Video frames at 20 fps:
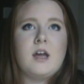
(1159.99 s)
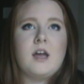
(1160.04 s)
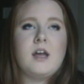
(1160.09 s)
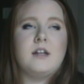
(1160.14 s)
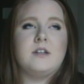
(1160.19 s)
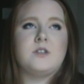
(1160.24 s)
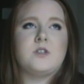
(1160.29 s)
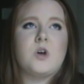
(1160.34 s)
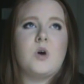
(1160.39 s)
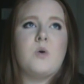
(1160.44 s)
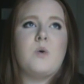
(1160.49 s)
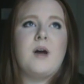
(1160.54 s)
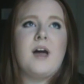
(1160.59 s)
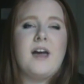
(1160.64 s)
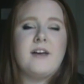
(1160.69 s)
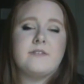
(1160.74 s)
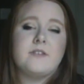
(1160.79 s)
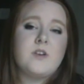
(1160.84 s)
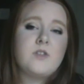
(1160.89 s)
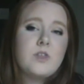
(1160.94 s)
And so
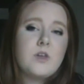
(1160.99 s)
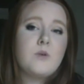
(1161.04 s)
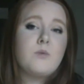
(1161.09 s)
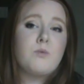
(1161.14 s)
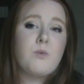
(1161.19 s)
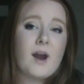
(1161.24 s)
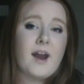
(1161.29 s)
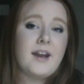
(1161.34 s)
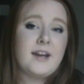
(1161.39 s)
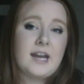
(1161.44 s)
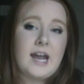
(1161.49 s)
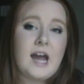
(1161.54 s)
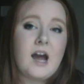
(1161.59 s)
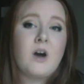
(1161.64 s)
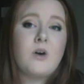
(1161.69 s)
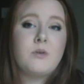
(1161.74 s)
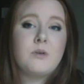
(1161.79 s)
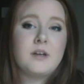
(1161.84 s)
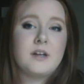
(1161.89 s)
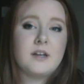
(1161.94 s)
everything right
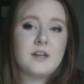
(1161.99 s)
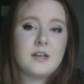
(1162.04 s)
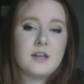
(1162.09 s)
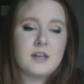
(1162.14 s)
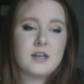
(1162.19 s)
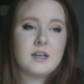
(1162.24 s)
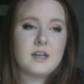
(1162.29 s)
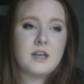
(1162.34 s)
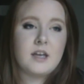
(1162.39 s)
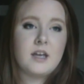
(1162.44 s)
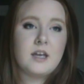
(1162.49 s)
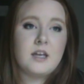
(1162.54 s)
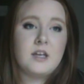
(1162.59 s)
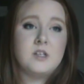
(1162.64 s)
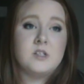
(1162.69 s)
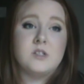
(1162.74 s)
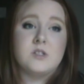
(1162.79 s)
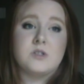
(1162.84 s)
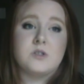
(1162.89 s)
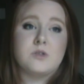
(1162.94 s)
now
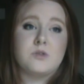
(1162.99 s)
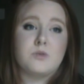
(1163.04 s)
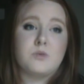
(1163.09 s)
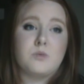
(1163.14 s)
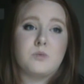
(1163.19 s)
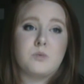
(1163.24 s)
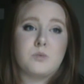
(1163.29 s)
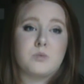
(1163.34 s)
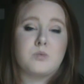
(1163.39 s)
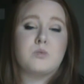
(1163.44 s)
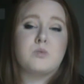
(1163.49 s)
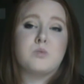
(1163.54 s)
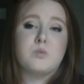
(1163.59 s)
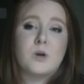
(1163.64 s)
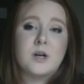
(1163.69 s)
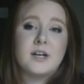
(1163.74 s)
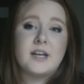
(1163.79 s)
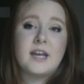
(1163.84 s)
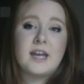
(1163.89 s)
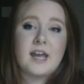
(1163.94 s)
is
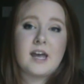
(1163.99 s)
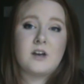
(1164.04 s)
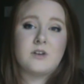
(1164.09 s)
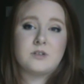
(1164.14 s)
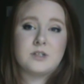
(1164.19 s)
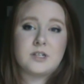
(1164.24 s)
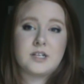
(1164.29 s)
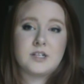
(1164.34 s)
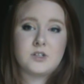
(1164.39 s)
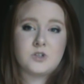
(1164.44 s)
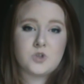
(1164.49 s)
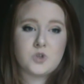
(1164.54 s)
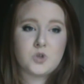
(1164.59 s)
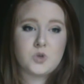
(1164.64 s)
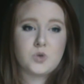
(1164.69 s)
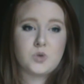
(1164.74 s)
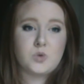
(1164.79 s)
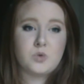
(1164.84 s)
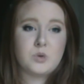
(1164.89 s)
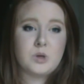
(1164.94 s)
working out
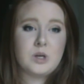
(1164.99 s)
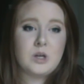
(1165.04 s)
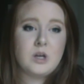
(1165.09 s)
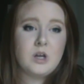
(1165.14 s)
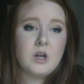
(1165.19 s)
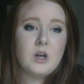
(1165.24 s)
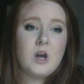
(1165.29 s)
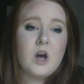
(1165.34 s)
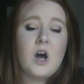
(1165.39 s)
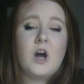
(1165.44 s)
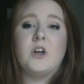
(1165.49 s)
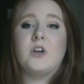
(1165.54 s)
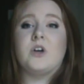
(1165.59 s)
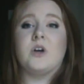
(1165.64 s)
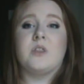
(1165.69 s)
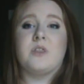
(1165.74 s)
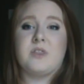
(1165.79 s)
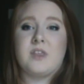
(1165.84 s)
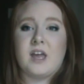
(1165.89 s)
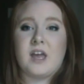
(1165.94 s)
into a
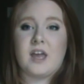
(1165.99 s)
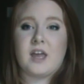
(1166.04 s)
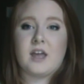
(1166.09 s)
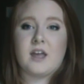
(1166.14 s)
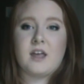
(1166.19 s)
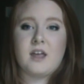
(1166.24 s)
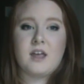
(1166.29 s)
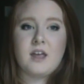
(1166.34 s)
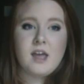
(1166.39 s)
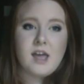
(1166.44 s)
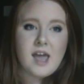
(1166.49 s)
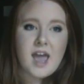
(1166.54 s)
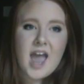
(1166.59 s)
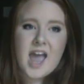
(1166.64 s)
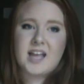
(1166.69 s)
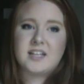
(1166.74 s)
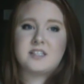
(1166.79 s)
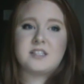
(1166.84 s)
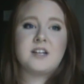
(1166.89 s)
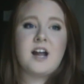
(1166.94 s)
good thing.
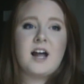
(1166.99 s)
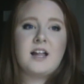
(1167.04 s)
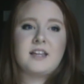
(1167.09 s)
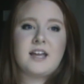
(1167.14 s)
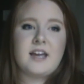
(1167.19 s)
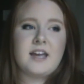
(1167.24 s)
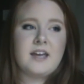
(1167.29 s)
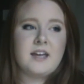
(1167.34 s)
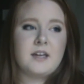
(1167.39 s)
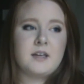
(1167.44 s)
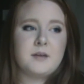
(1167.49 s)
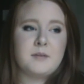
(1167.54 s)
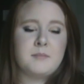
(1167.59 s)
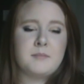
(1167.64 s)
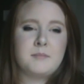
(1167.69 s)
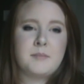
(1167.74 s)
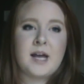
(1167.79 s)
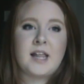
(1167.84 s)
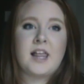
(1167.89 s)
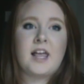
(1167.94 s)
It's not like
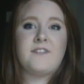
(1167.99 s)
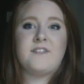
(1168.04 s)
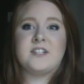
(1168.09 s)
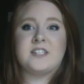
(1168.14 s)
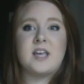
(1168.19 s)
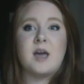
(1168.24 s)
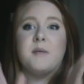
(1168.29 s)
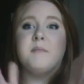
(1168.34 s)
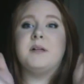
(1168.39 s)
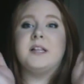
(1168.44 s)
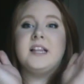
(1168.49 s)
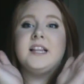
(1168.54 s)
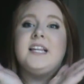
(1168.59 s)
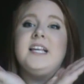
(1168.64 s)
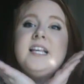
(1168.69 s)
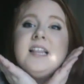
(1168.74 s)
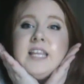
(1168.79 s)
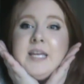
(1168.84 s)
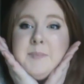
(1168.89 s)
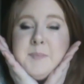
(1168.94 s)
my life is
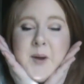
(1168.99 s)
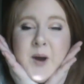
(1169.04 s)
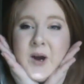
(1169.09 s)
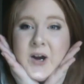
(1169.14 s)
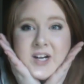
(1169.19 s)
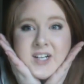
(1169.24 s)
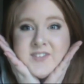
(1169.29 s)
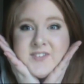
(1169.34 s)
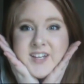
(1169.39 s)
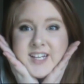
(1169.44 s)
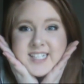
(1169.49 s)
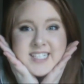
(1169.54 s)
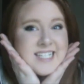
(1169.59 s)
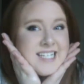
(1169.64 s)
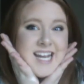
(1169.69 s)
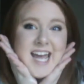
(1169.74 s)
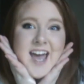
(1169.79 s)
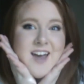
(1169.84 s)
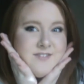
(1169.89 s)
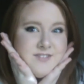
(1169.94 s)
completely perfect
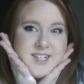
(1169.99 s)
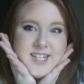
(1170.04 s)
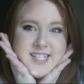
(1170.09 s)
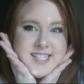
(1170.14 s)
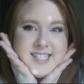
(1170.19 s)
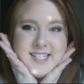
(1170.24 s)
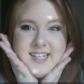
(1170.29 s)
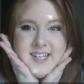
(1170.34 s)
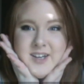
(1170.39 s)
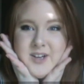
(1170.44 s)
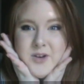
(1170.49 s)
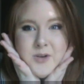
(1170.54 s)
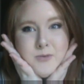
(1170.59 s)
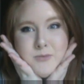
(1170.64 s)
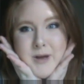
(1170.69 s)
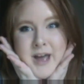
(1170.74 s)
in every single